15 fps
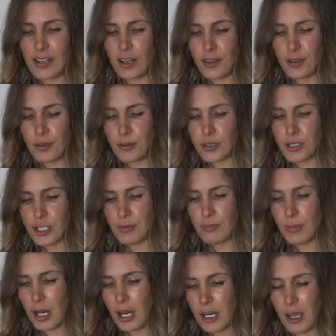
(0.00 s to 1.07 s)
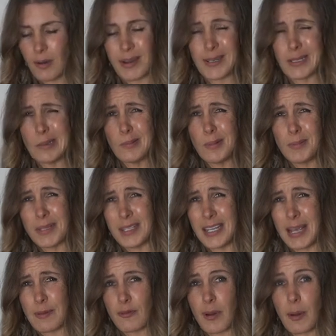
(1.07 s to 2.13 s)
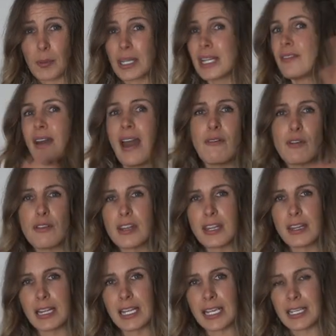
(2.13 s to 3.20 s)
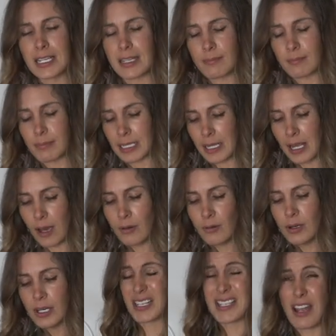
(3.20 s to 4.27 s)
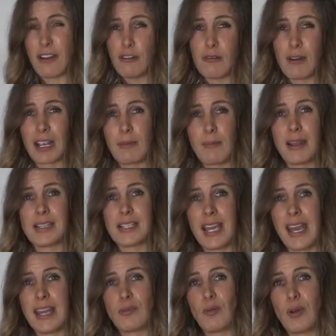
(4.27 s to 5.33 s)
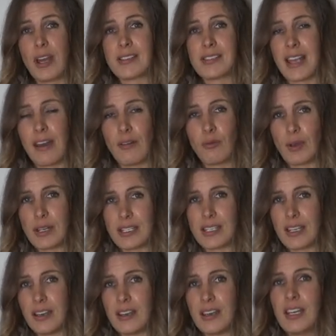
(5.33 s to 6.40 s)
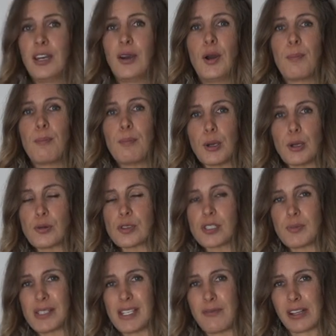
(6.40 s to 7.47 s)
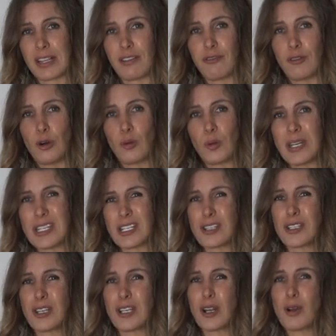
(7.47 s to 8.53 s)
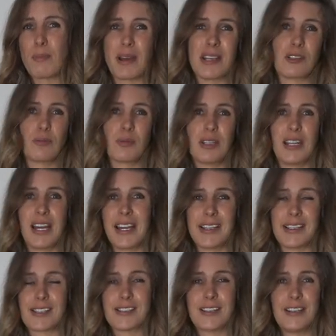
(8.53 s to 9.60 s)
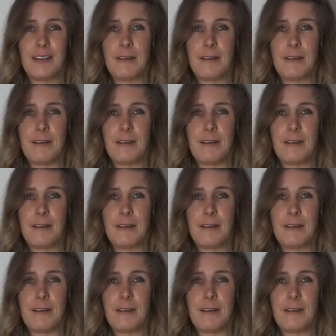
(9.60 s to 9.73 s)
are the Shimano, I can't remember the name of it. I'm gonna leave everything in the link below. I definitely recommend getting a set of winter boots specifically for winter, just so you don't mess up your nice